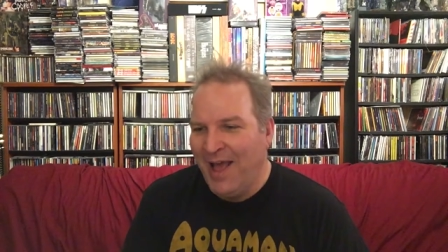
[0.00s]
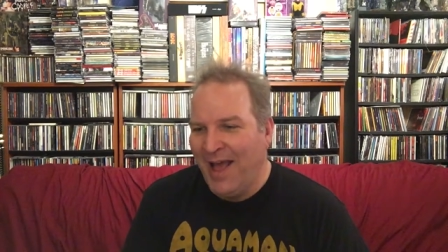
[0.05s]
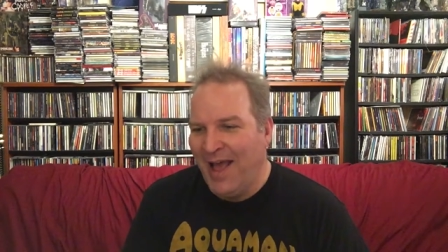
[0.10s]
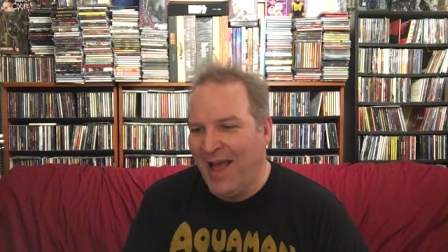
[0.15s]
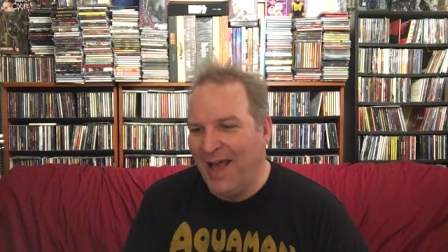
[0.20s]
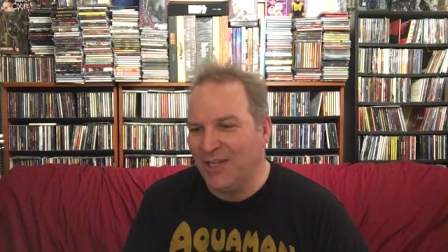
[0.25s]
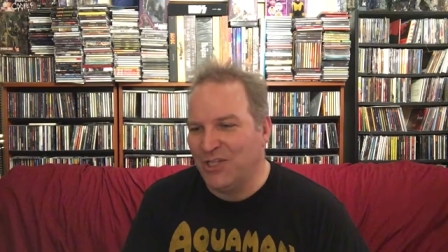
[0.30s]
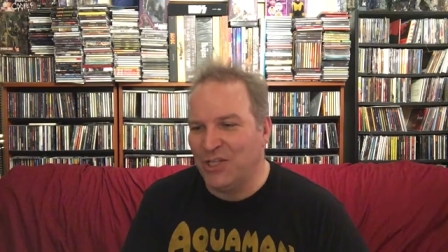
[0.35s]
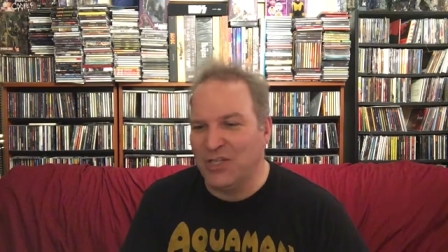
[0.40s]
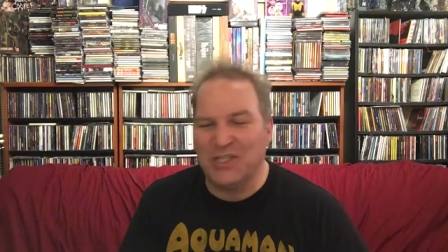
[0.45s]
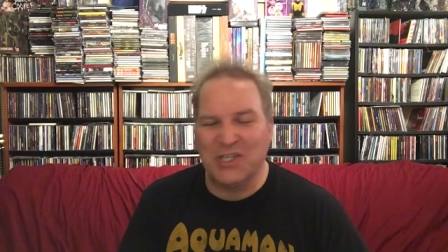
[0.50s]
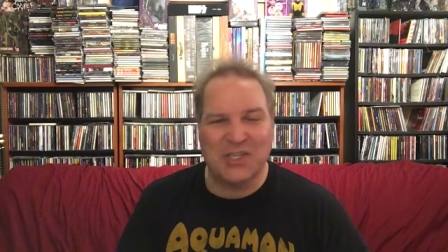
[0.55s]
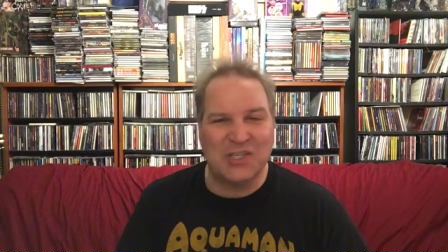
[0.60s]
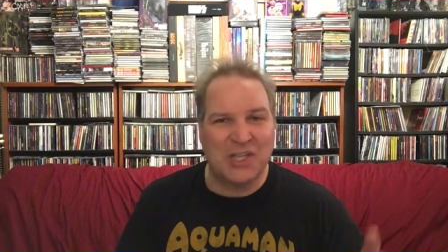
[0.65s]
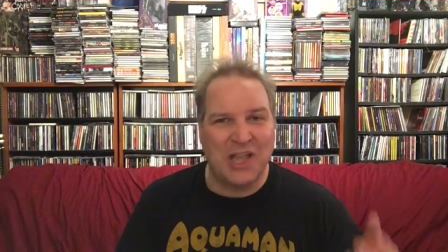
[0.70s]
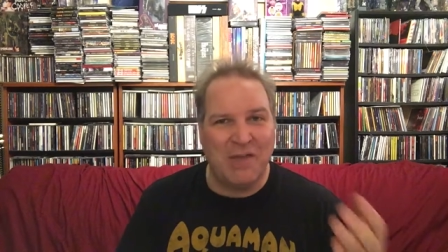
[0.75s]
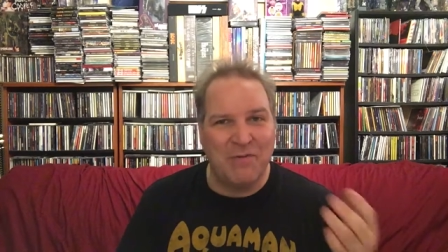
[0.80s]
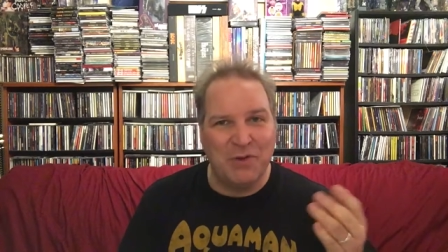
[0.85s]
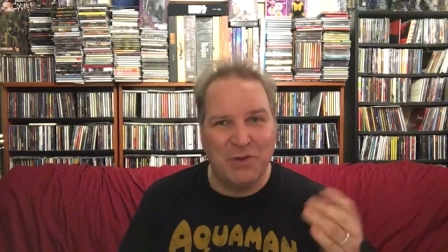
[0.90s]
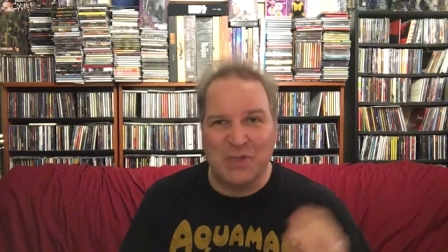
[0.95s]
Uh, Jesus
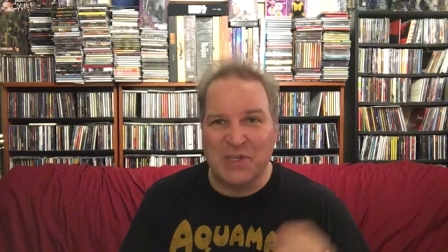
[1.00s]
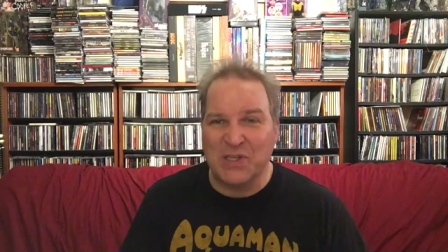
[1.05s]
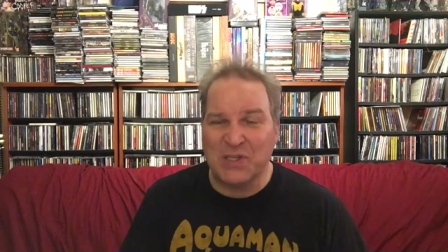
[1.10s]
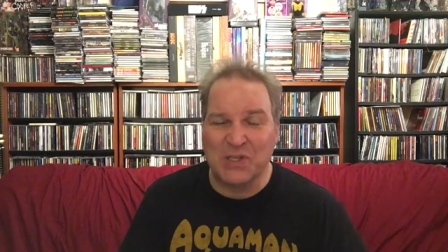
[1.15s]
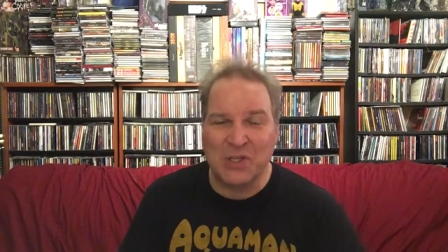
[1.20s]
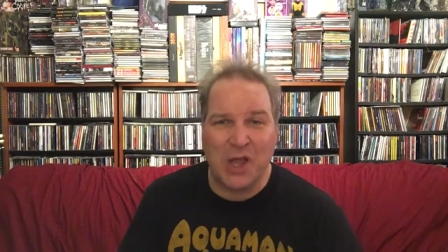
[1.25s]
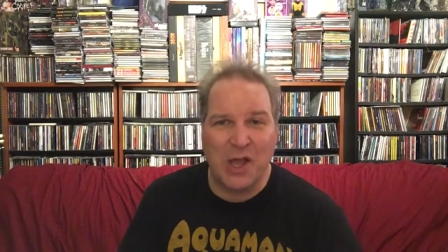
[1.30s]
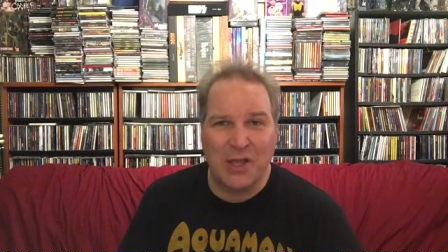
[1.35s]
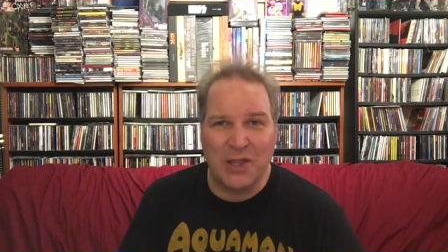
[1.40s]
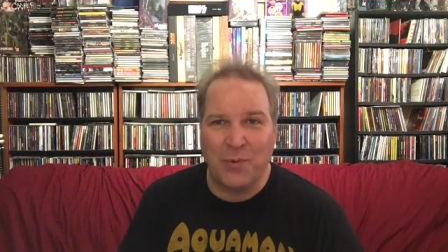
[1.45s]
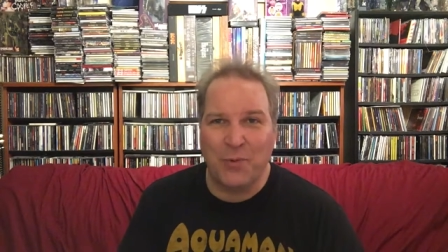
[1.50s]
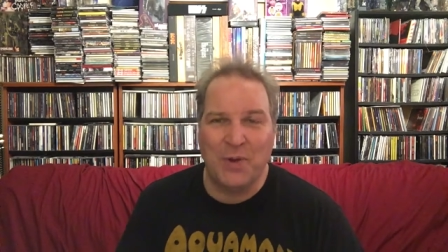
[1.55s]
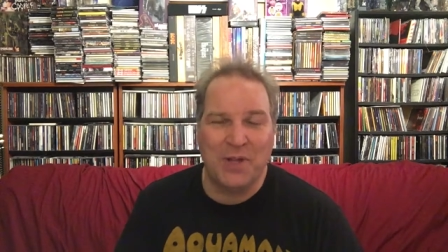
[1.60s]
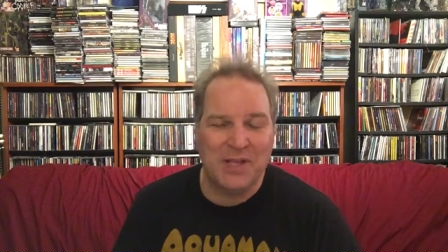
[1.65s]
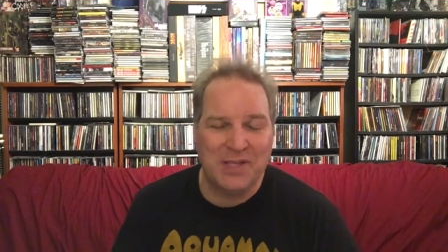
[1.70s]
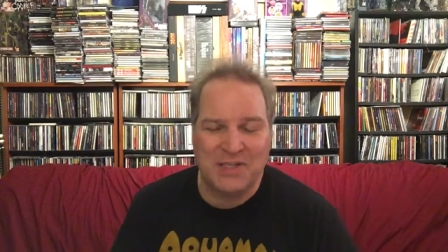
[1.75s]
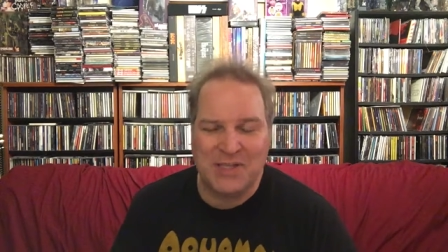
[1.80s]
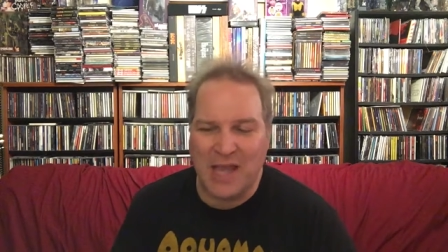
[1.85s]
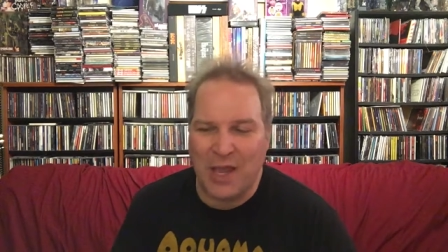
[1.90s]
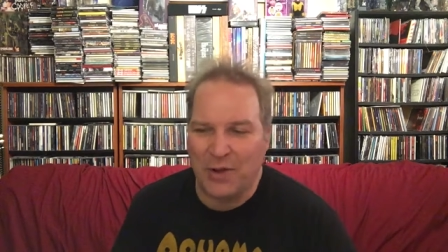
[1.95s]
Love You is a song that
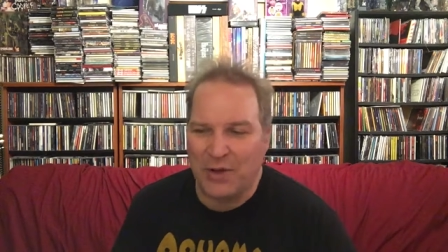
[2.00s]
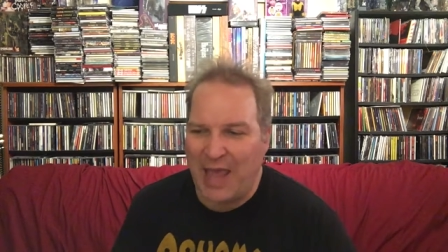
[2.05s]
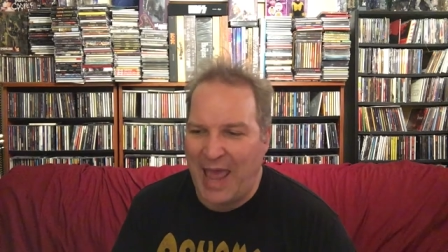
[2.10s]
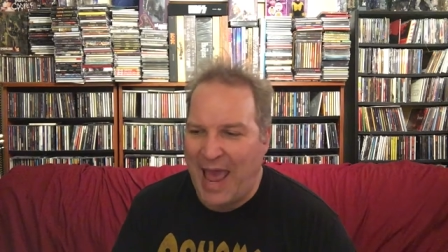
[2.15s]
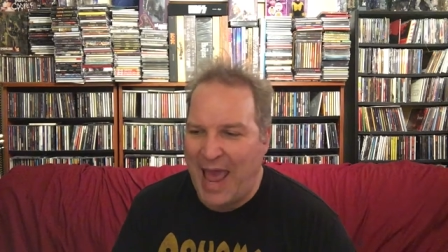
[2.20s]
wouldn't sound